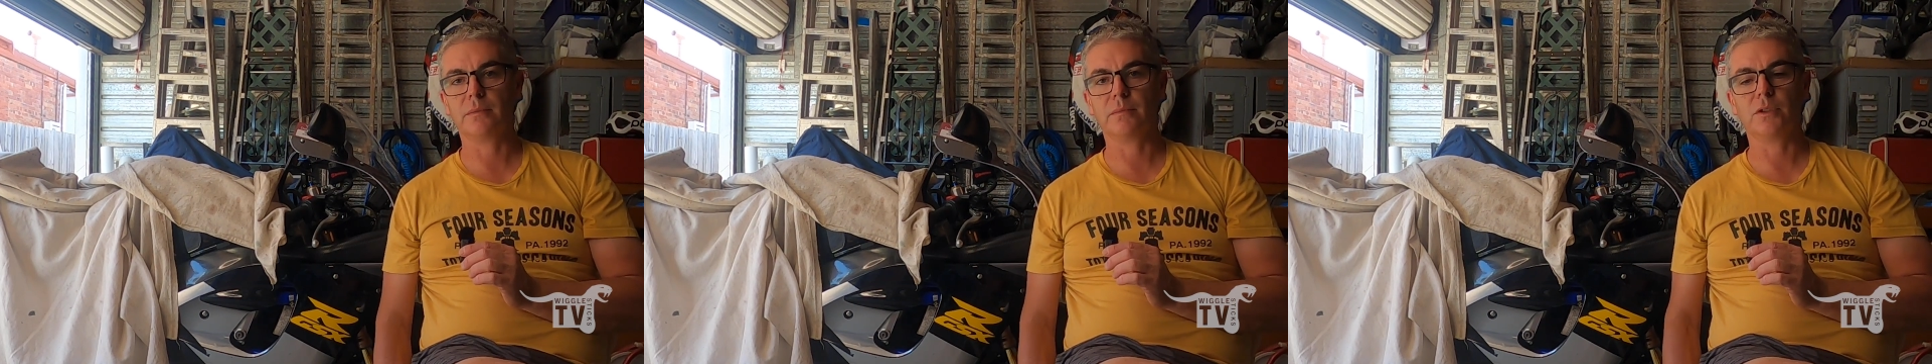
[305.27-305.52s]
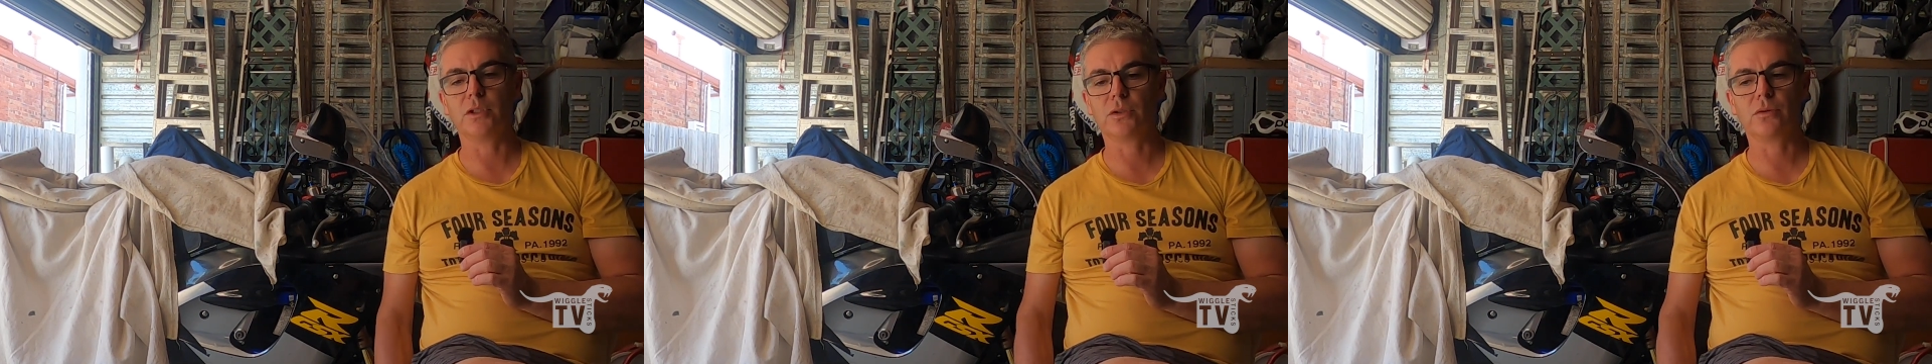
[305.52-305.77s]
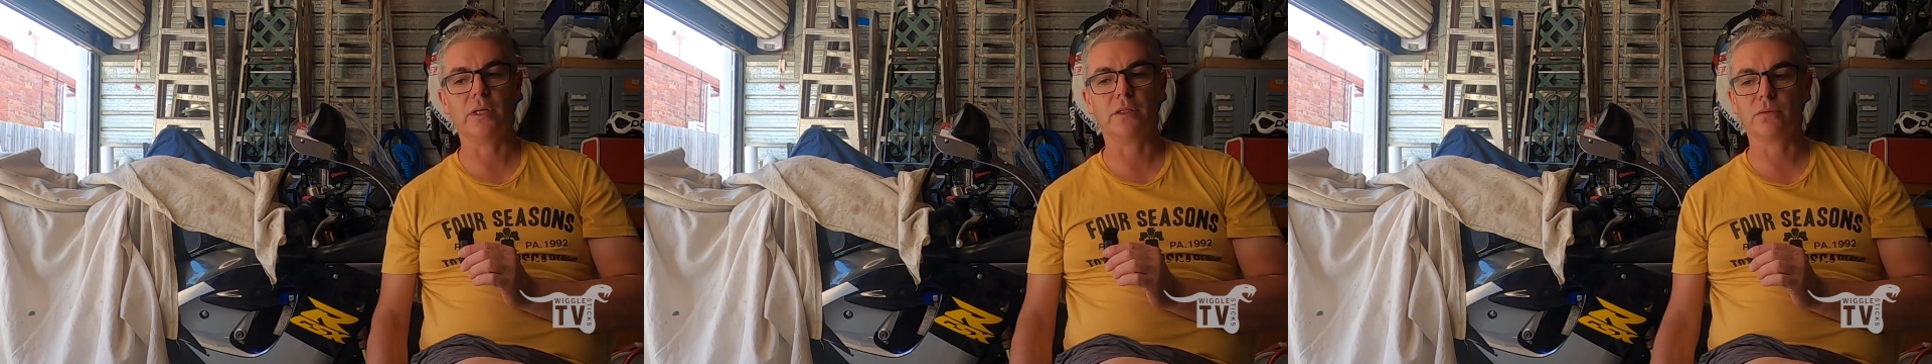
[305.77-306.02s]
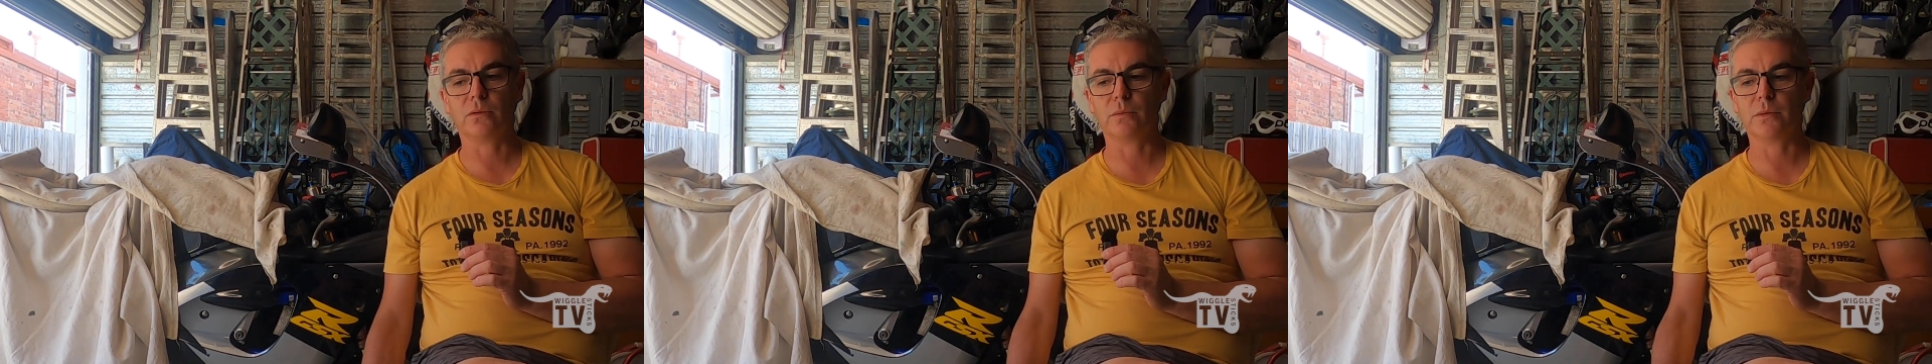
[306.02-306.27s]
just
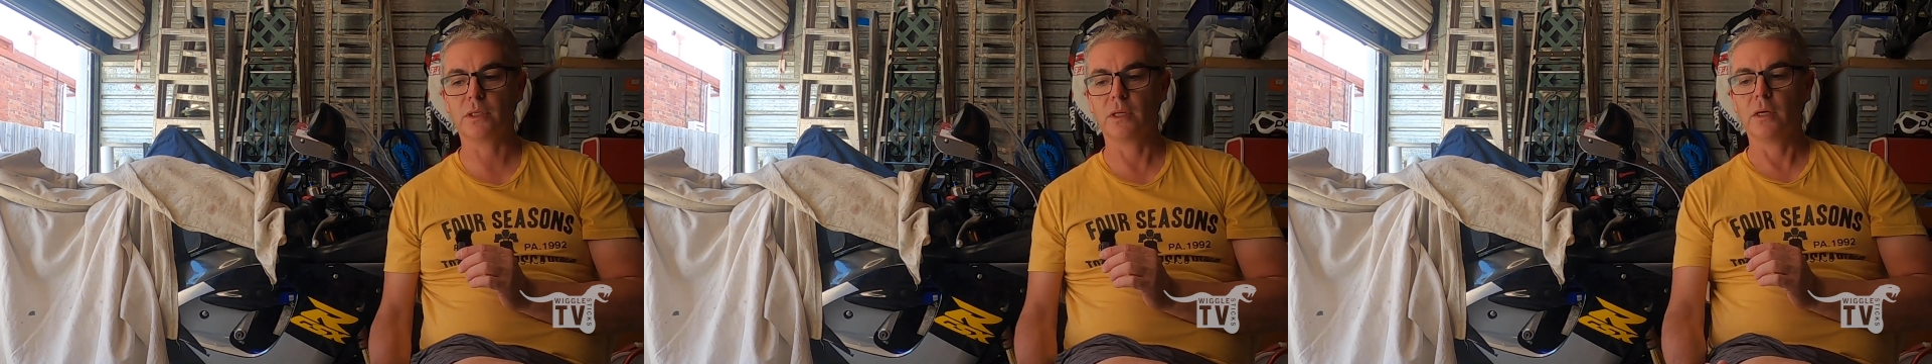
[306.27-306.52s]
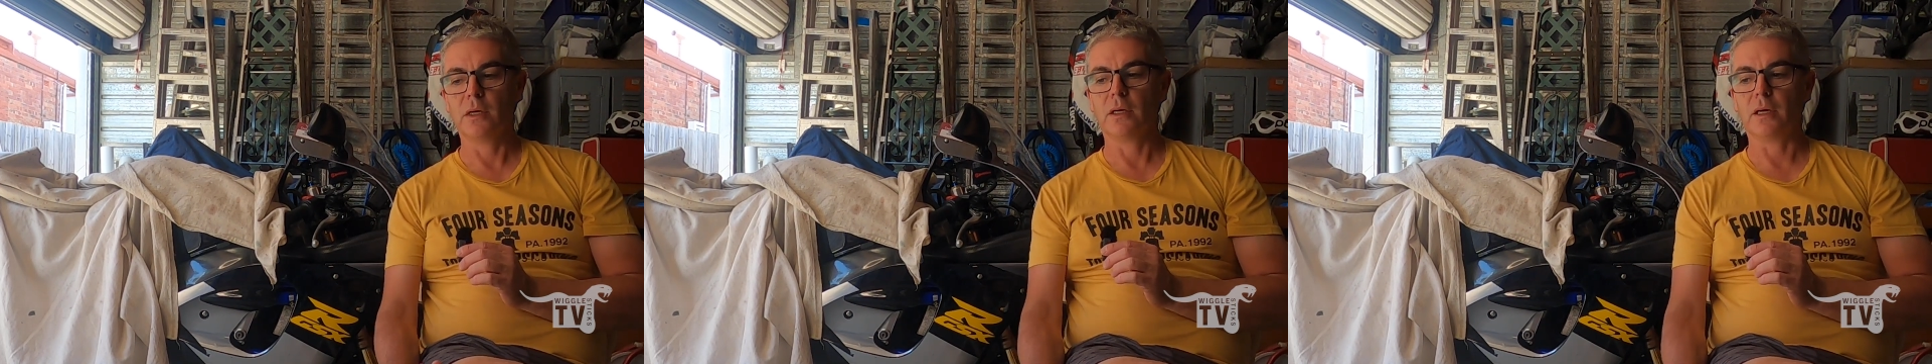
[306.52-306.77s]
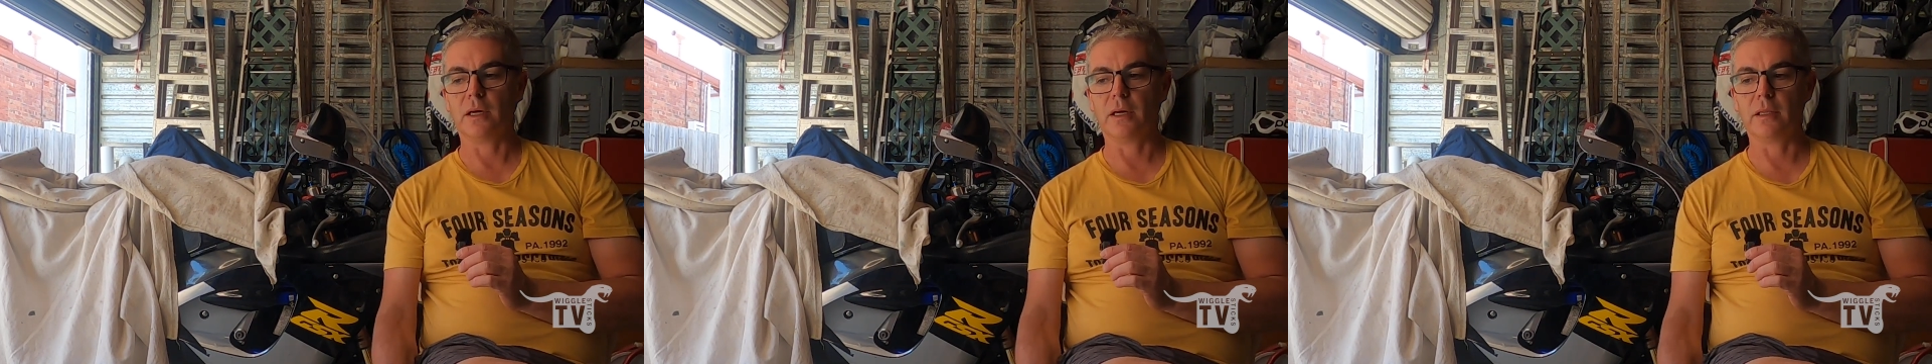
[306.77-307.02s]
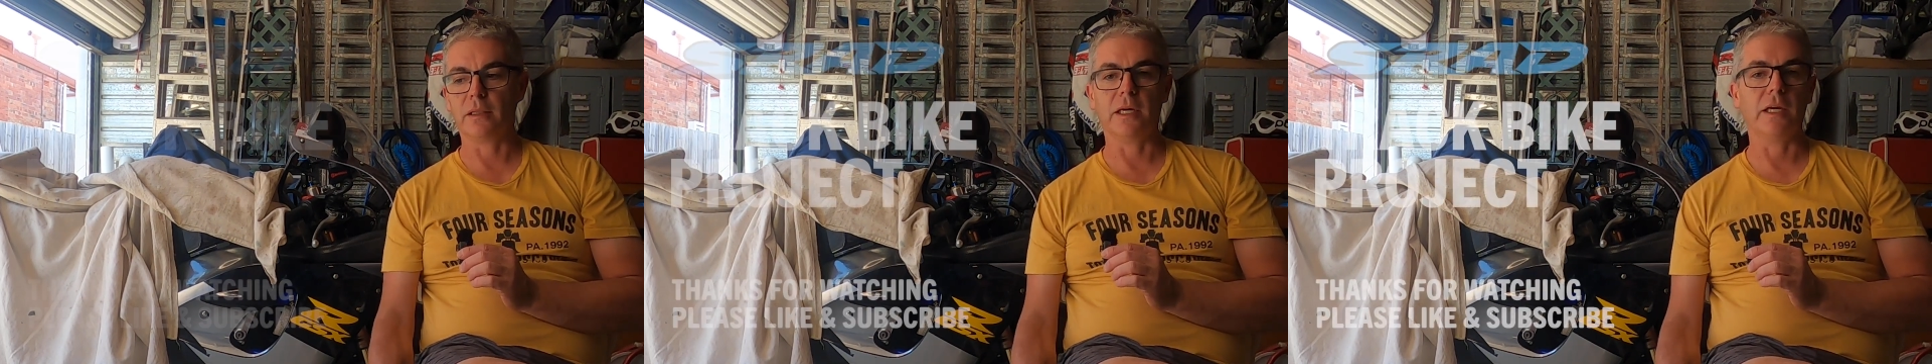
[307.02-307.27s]
transforms
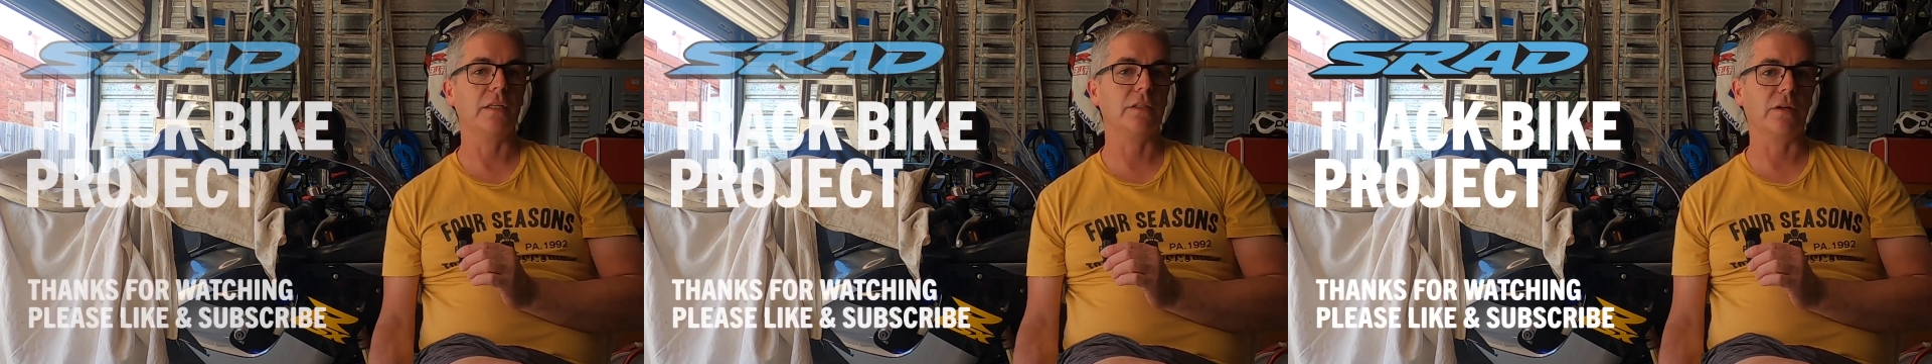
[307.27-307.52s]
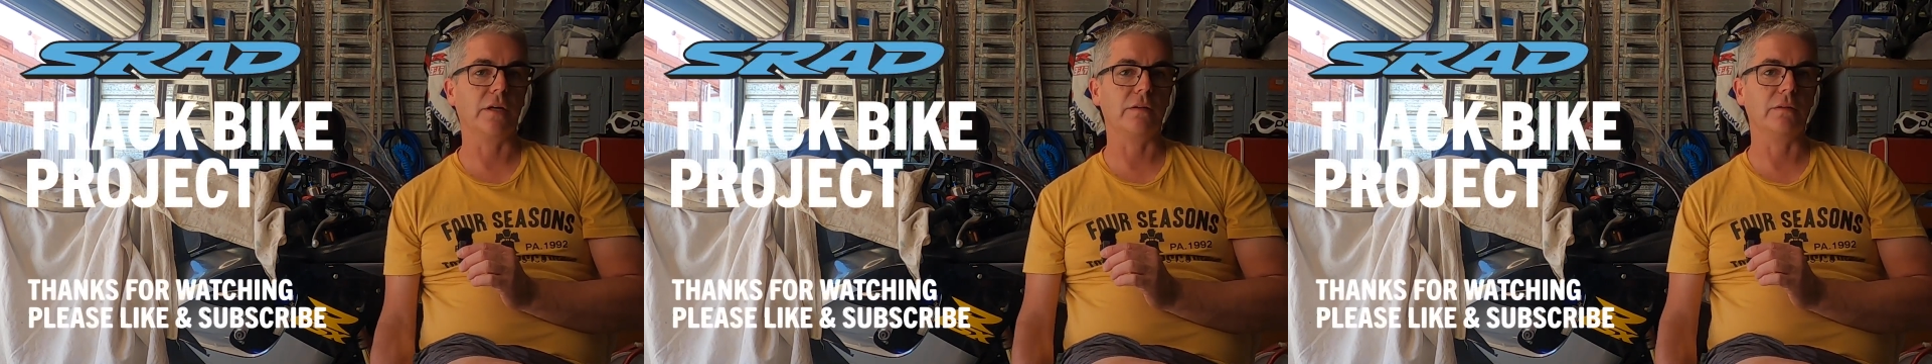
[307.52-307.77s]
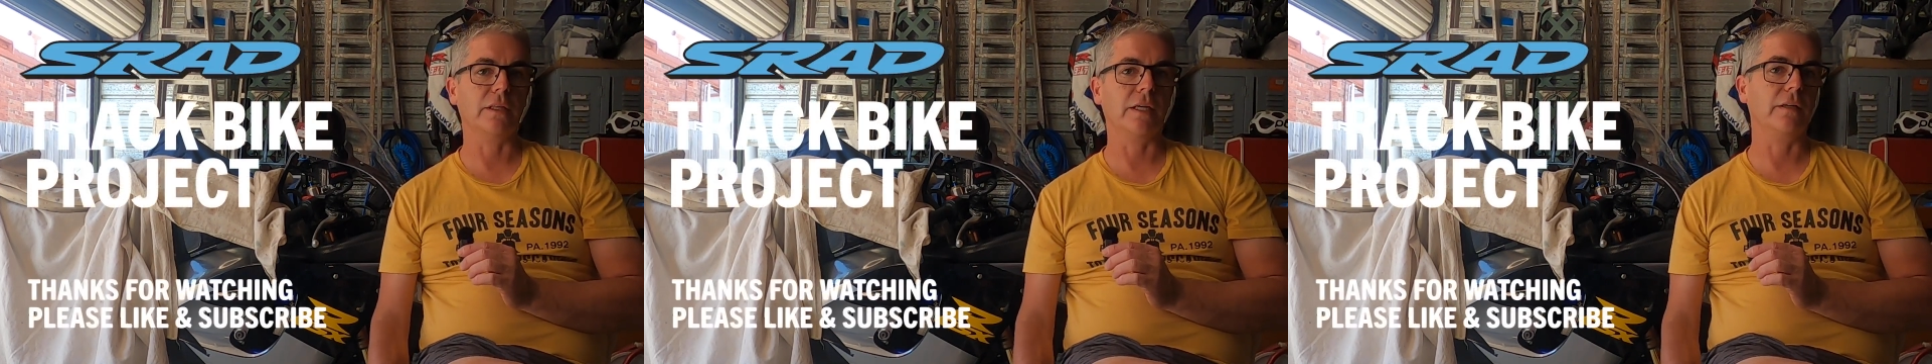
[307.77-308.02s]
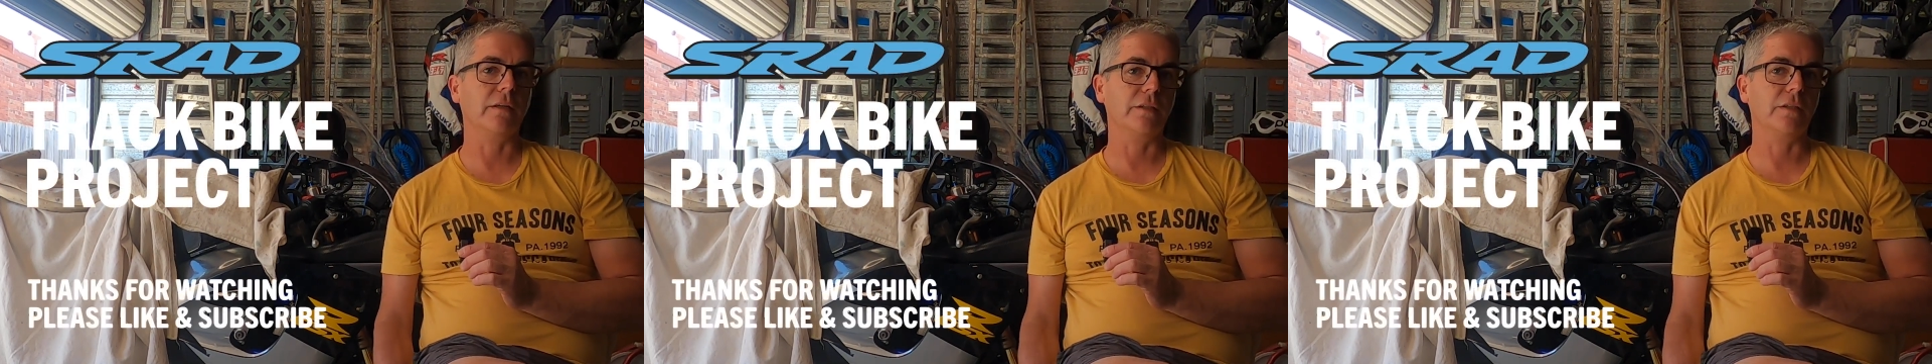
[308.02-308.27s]
the heat cycle and that
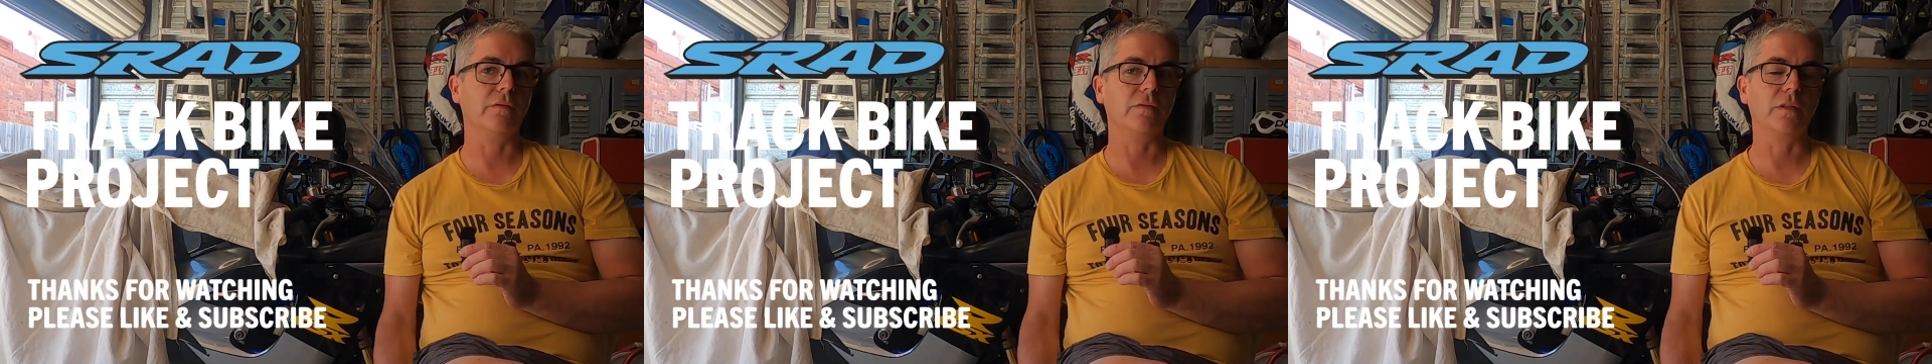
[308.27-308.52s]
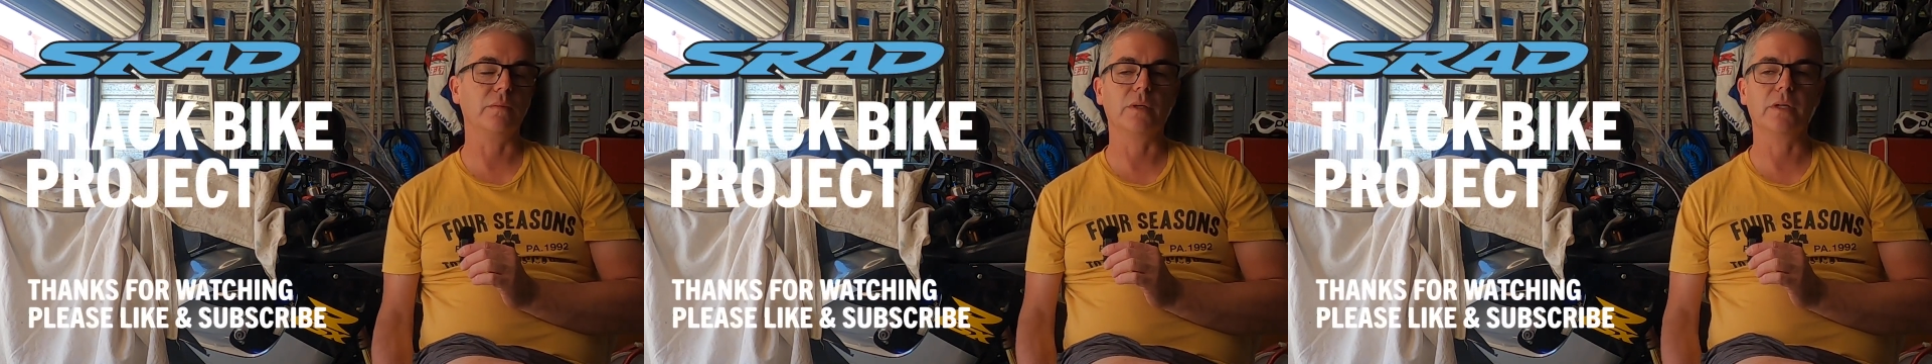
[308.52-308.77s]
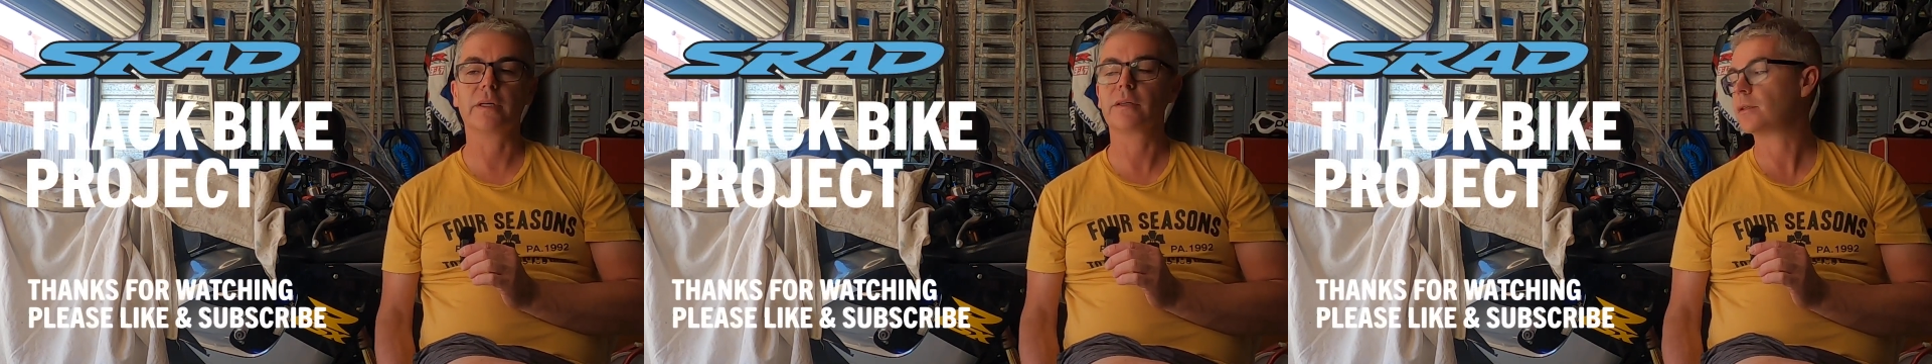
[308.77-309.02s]
kind of stuff on the bike.